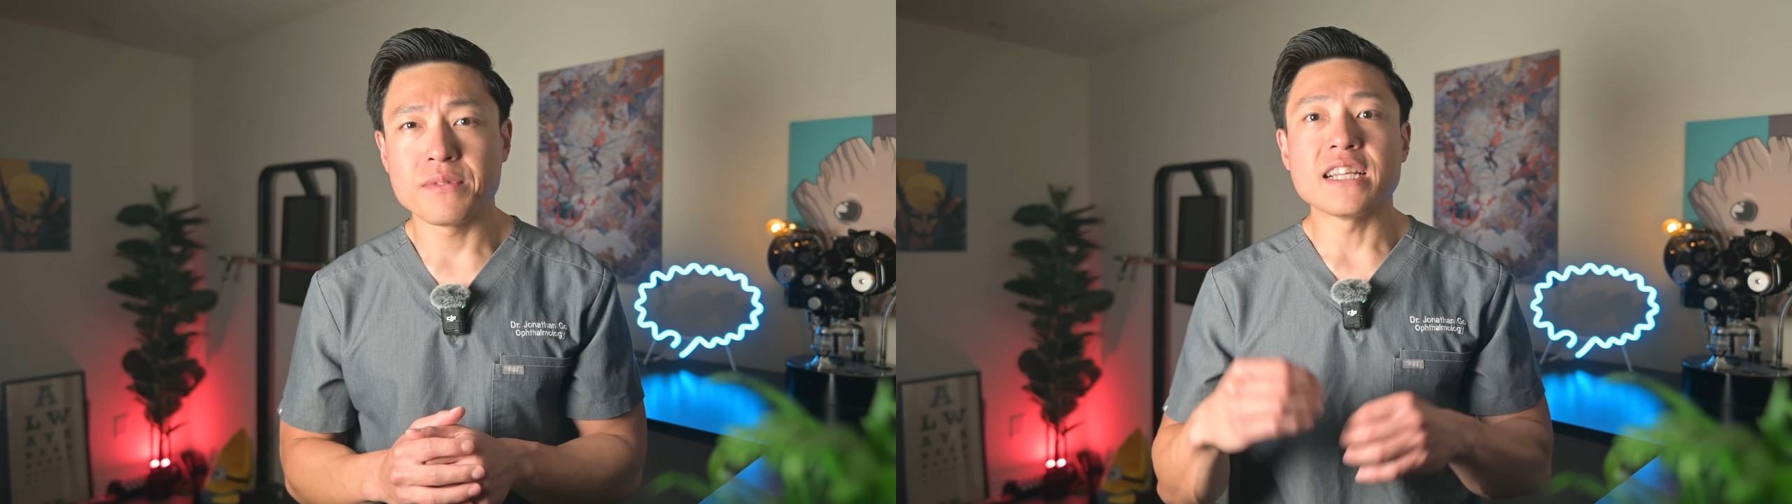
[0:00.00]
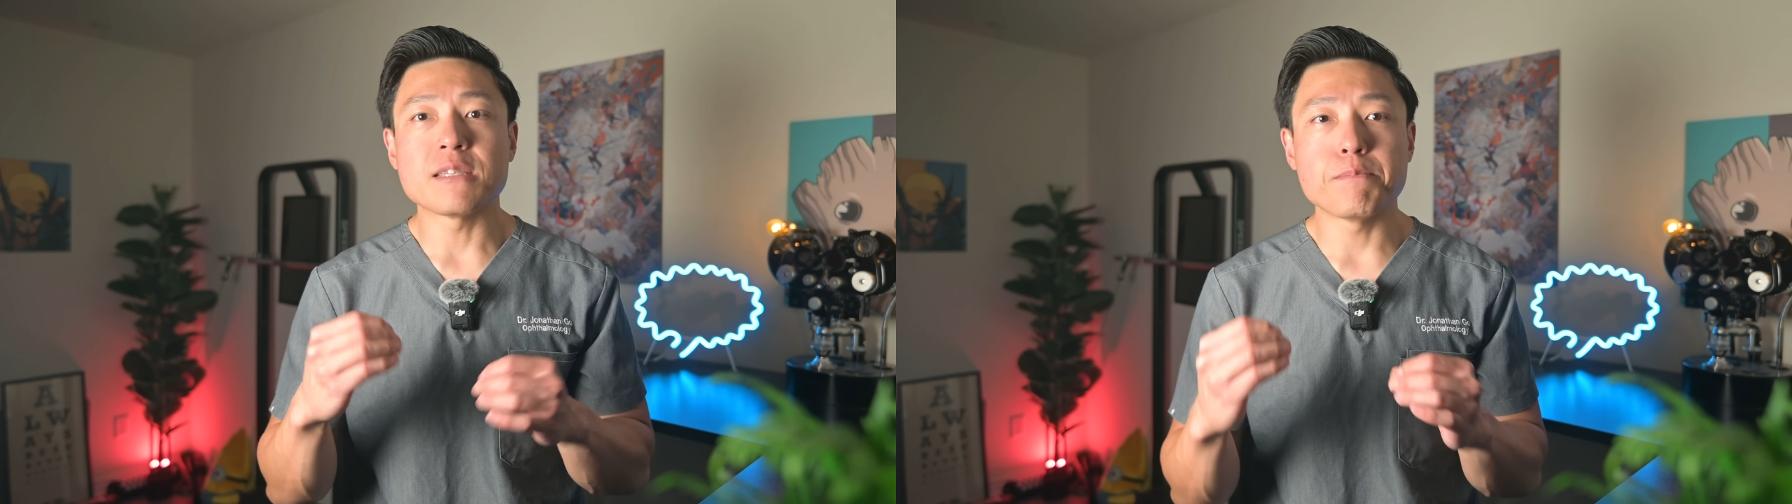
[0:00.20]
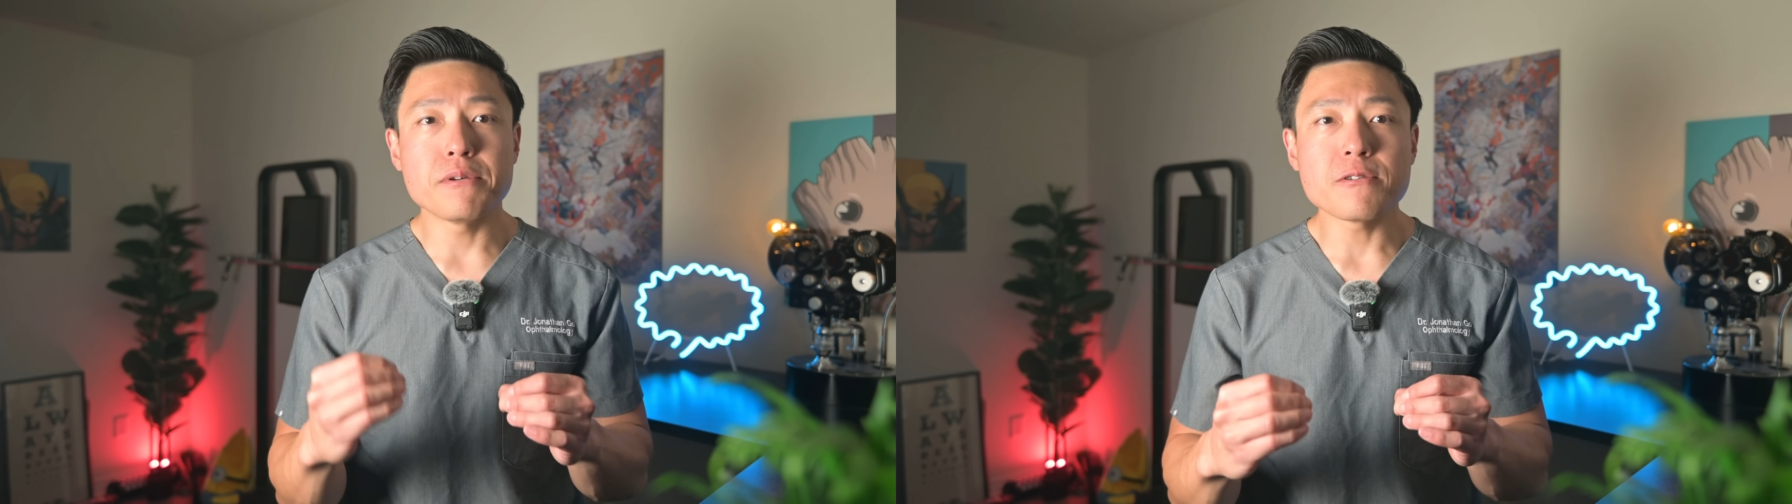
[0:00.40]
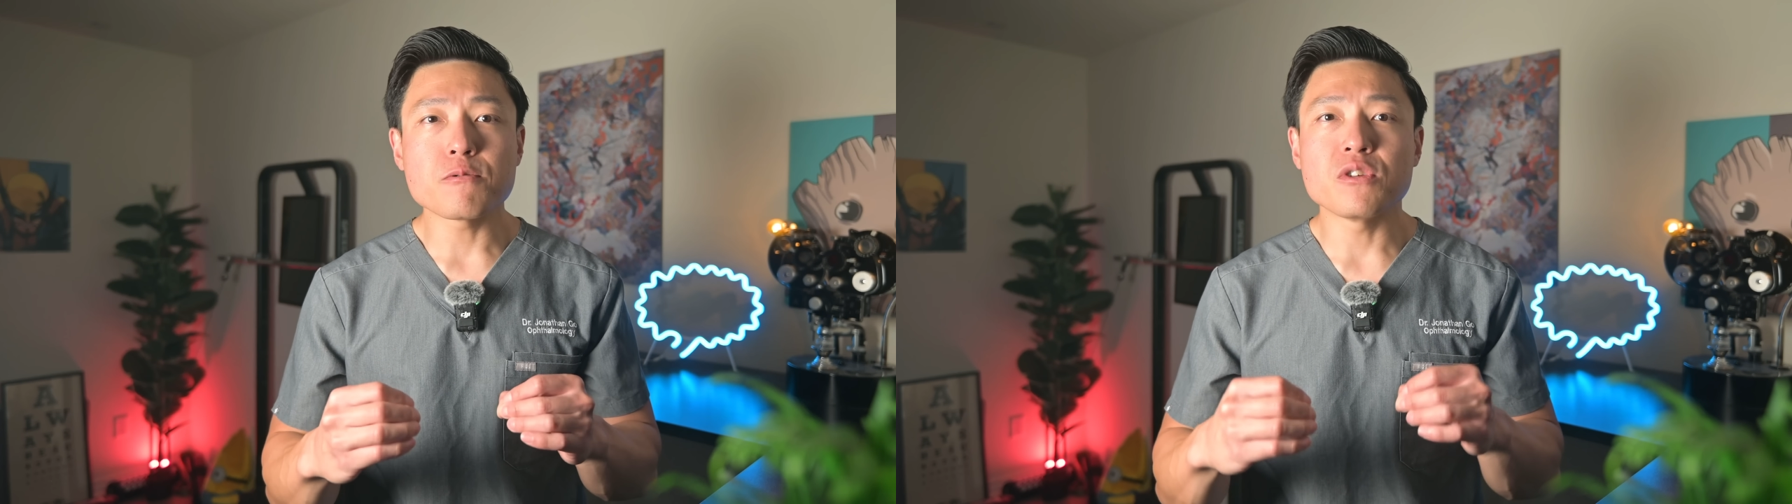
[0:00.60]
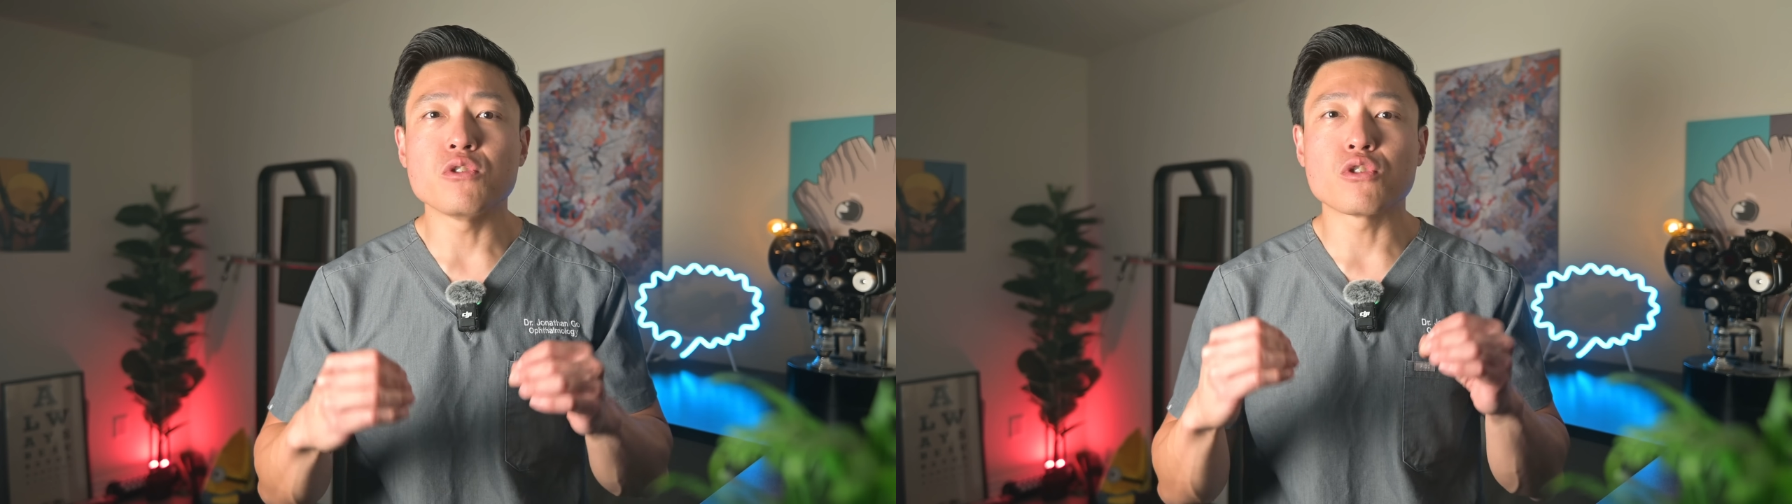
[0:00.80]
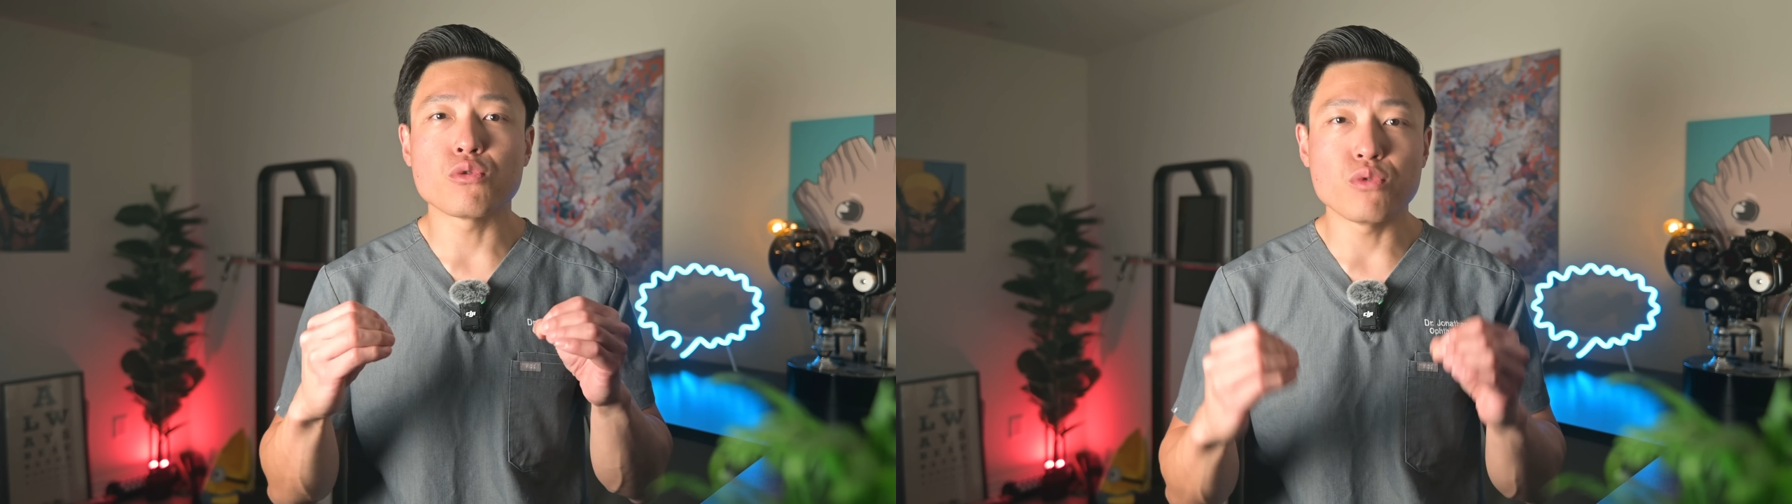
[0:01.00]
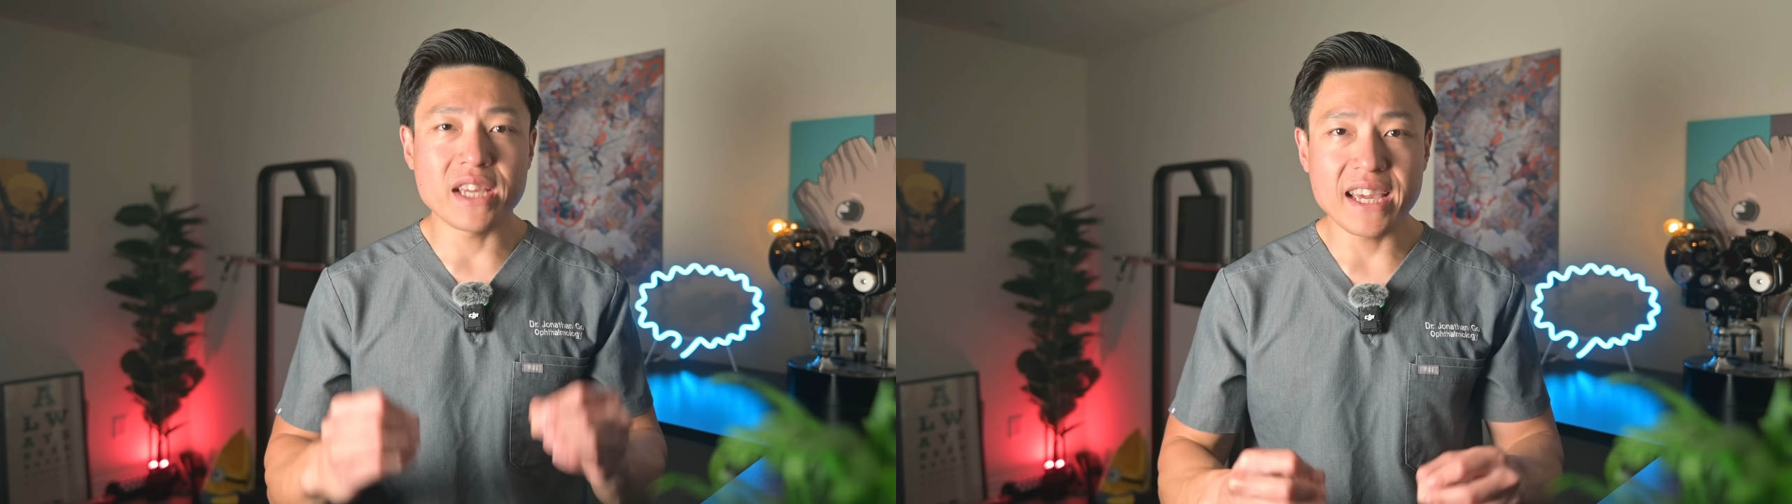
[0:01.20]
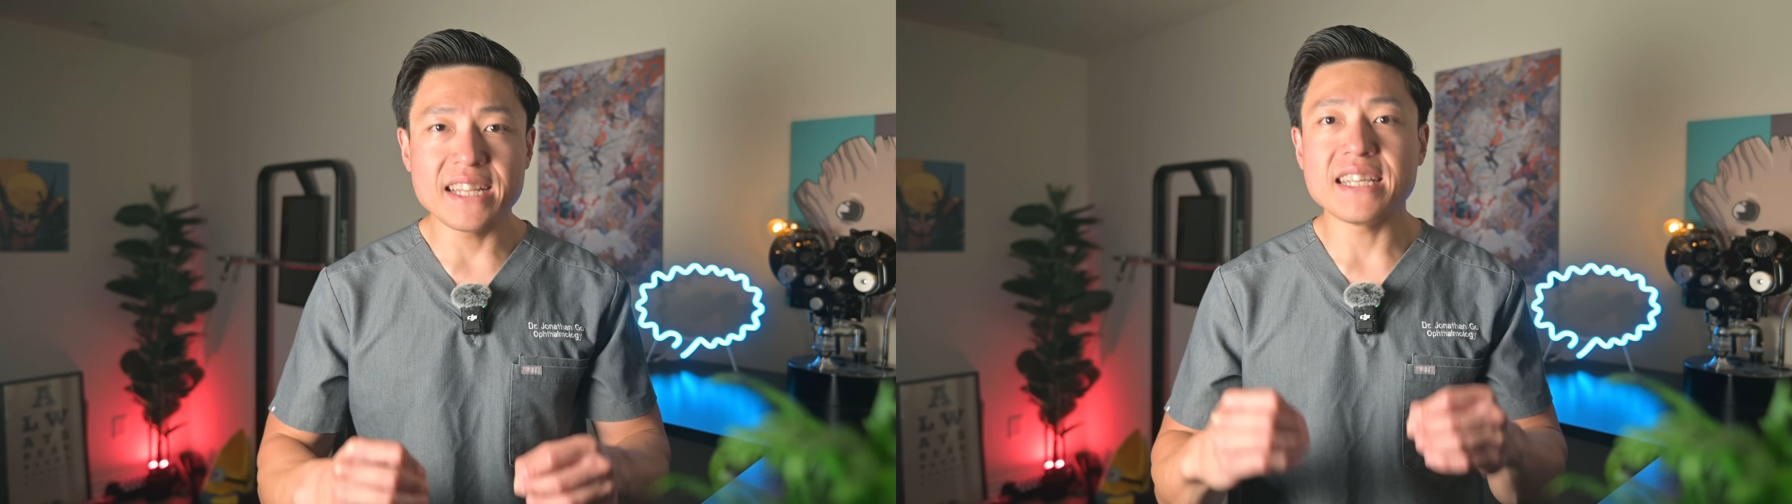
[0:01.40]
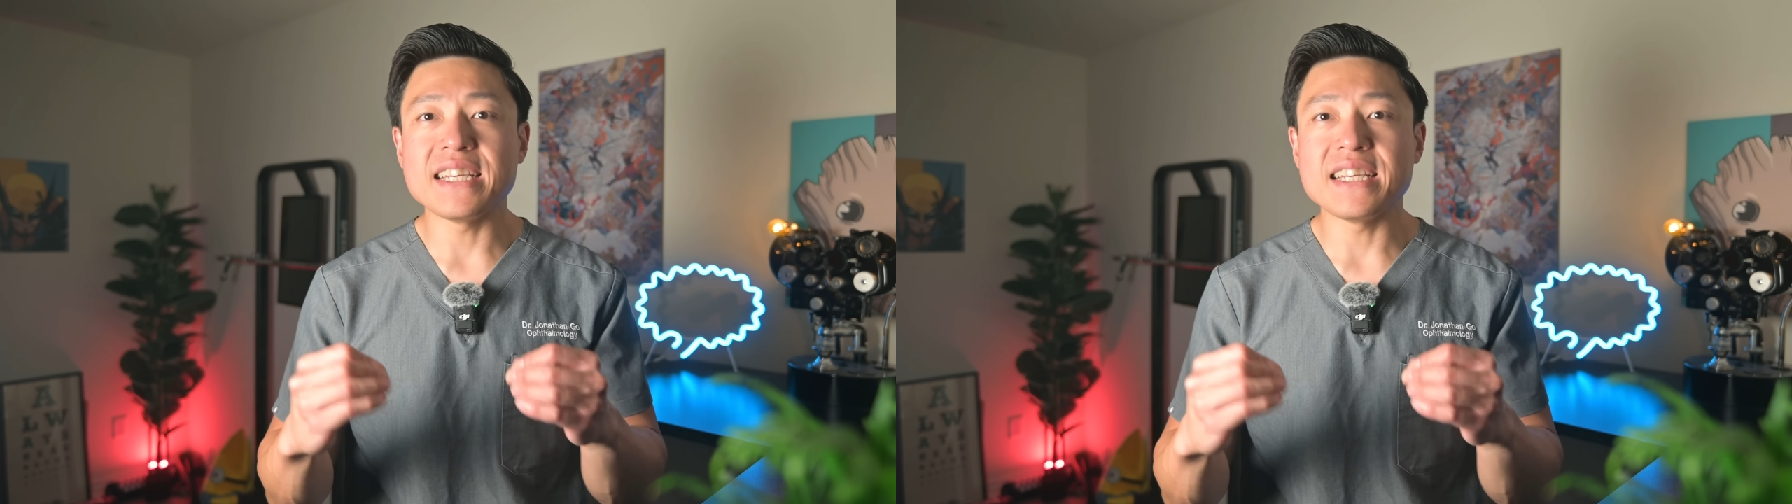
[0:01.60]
It's built when you create